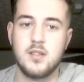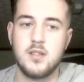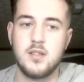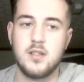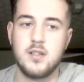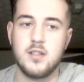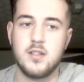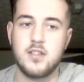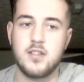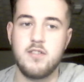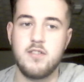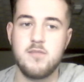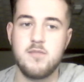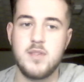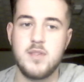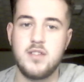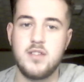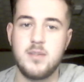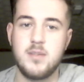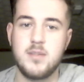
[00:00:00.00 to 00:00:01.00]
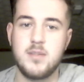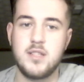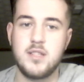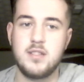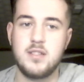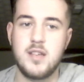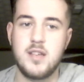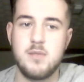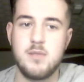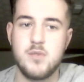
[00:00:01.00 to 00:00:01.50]
It's giving me some of the
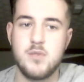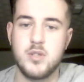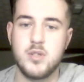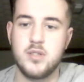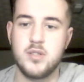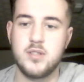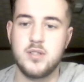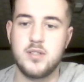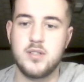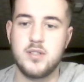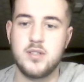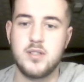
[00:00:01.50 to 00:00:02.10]
same ones.